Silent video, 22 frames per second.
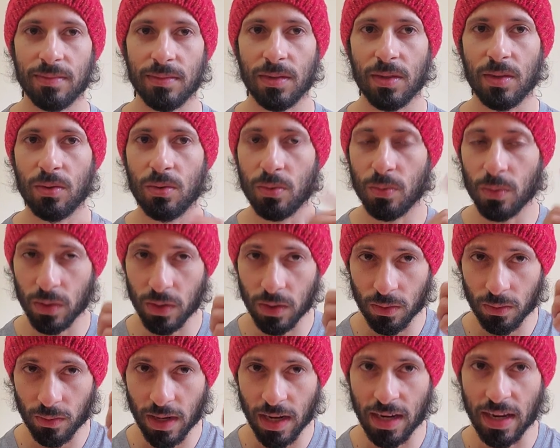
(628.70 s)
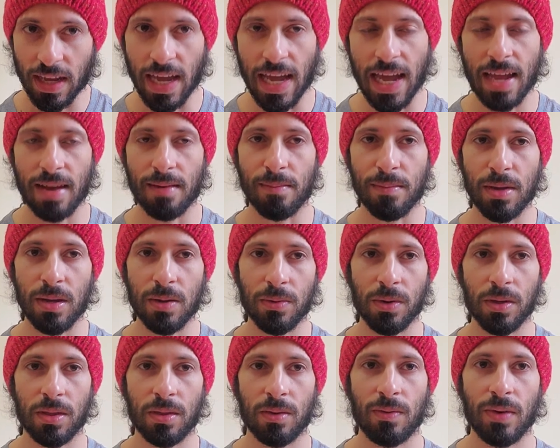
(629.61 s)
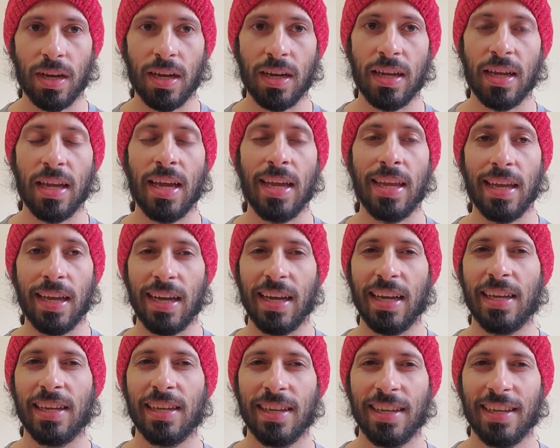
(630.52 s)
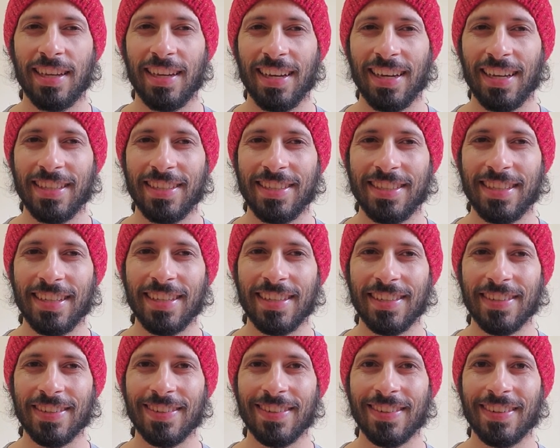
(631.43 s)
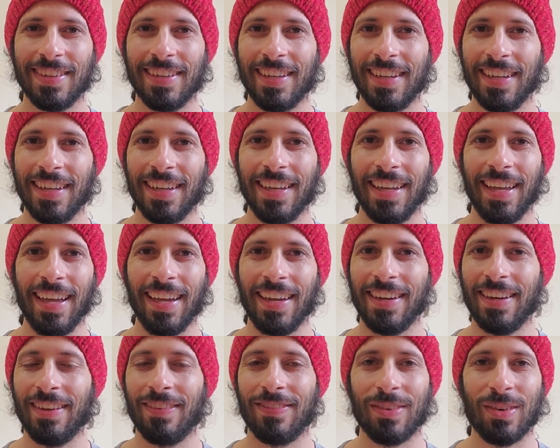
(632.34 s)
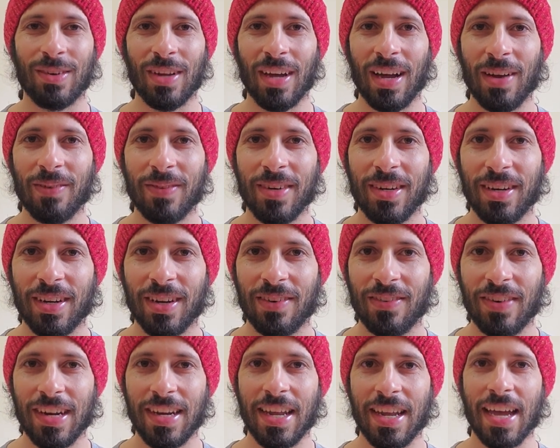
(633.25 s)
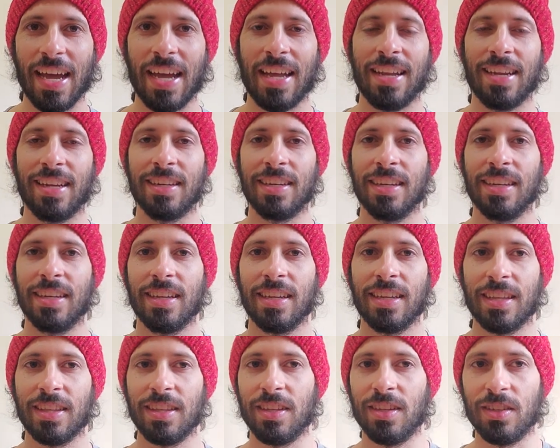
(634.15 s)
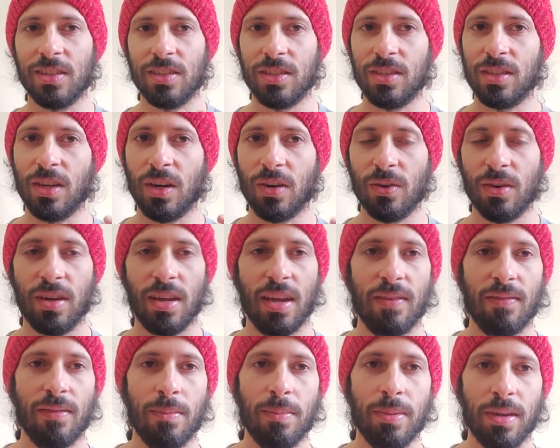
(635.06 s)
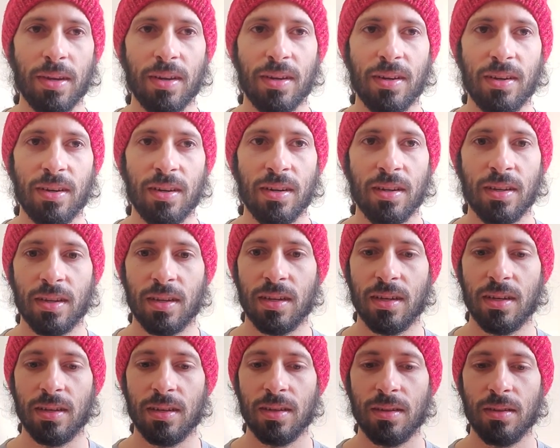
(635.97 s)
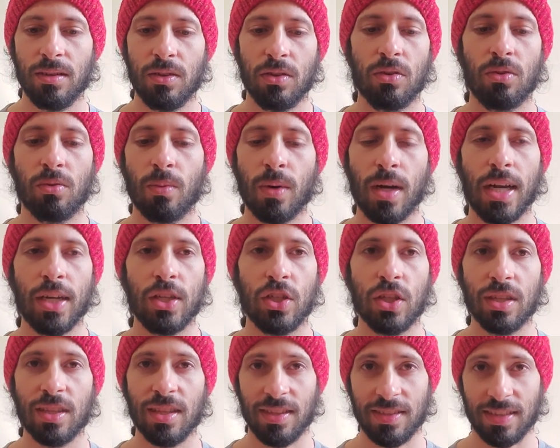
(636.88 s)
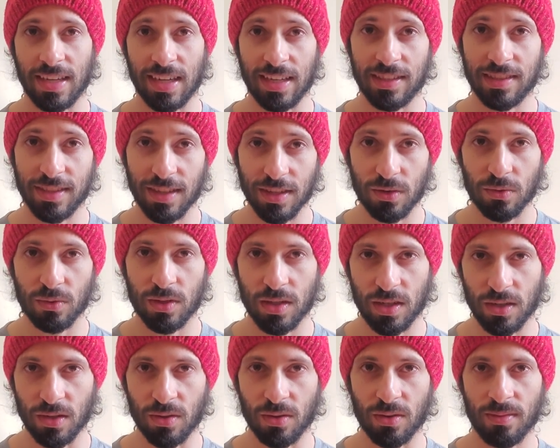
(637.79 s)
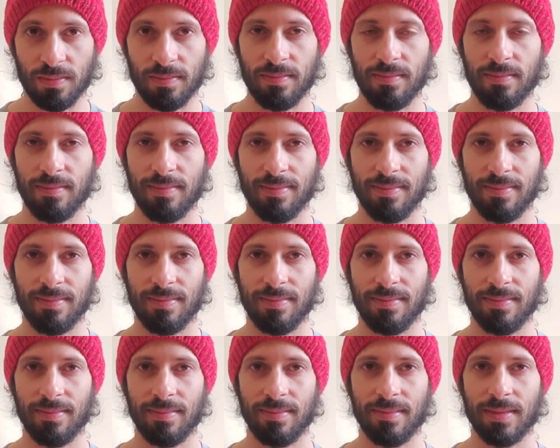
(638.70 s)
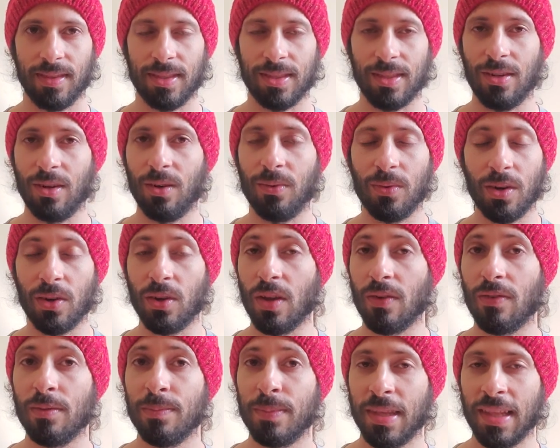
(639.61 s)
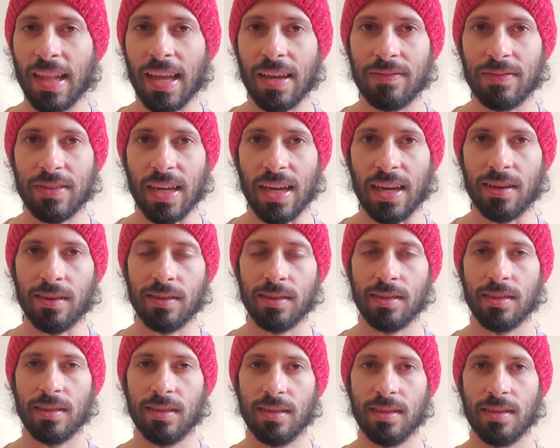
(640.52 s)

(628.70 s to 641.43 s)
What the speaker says: You with the red hat and me with the right hat. Yeah, I see you. And if you're not wearing a red hat and you don't have a beard and you're watching this, I see you too. So don't worry, you haven't been left out.